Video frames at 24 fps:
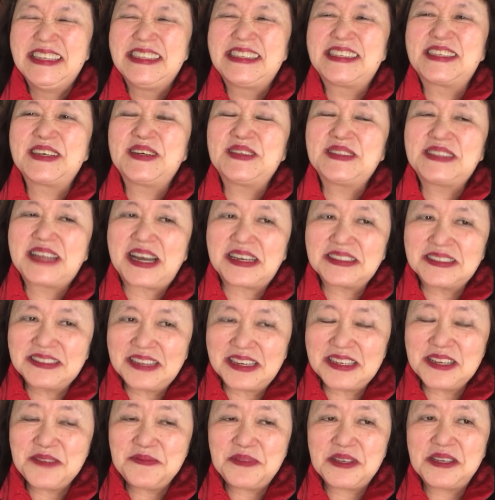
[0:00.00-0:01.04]
So
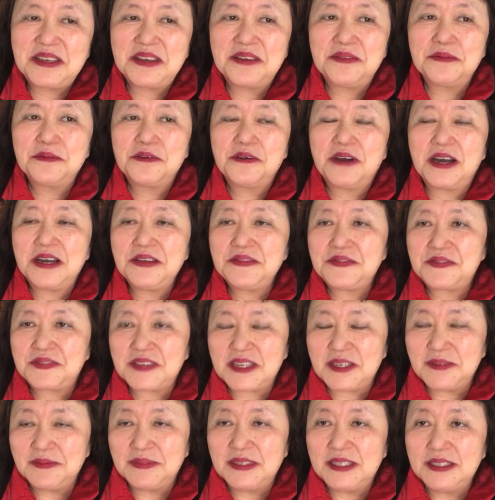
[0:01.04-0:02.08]
Dohnanyi became quite
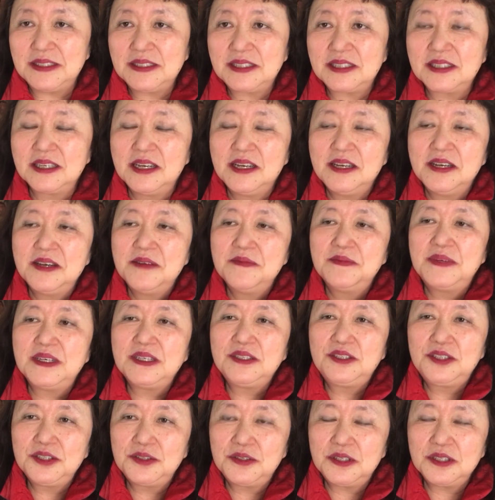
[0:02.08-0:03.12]
famous,
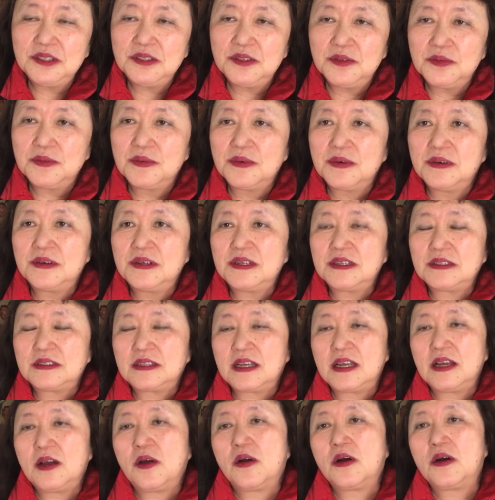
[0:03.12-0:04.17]
but during the war,
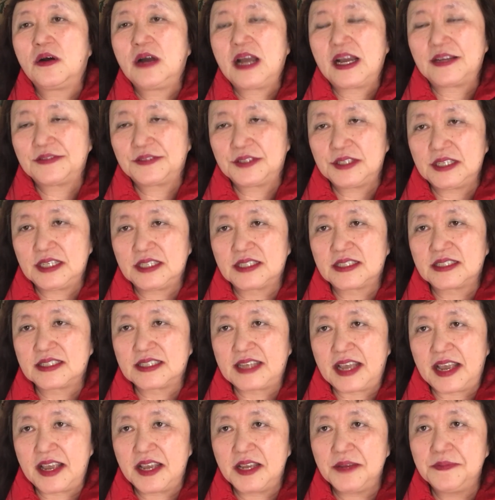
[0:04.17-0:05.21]
they all had to
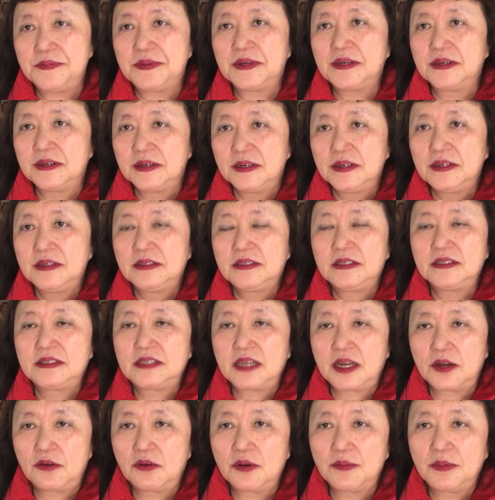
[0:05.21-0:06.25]
escape the
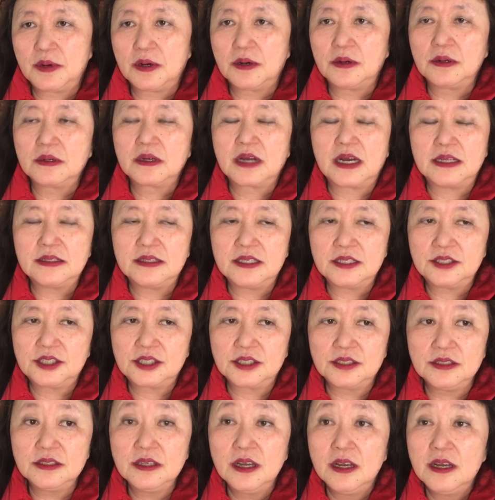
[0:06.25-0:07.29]
terrible
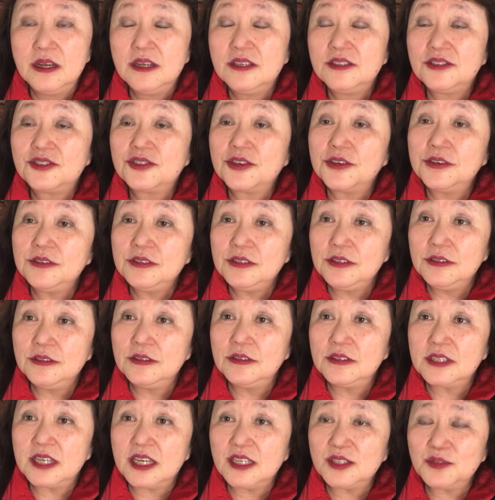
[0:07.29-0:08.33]
condition. So, you
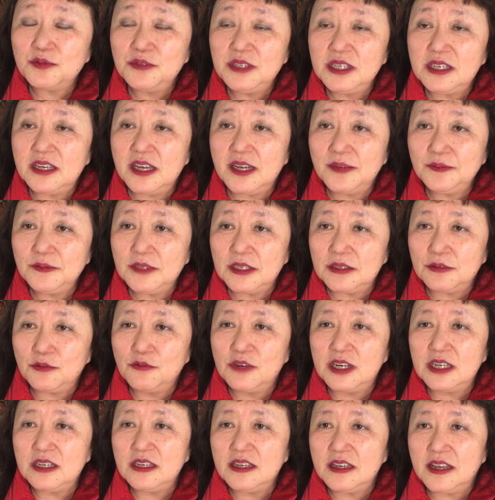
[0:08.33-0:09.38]
know, guess where
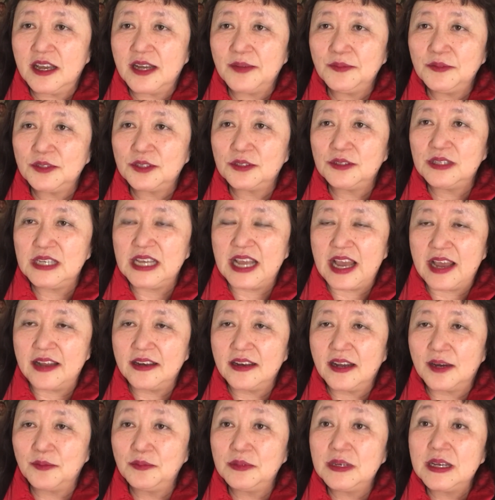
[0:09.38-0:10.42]
he came to? He
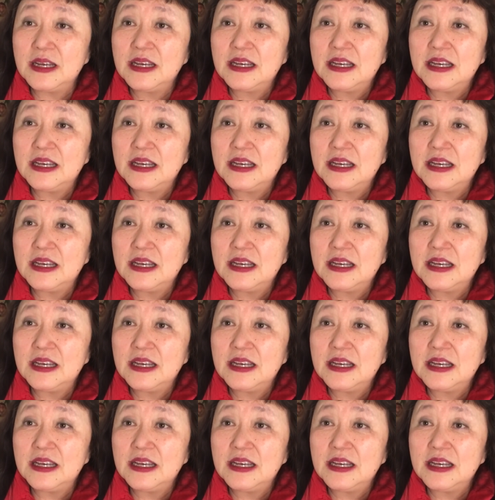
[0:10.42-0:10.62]
ended up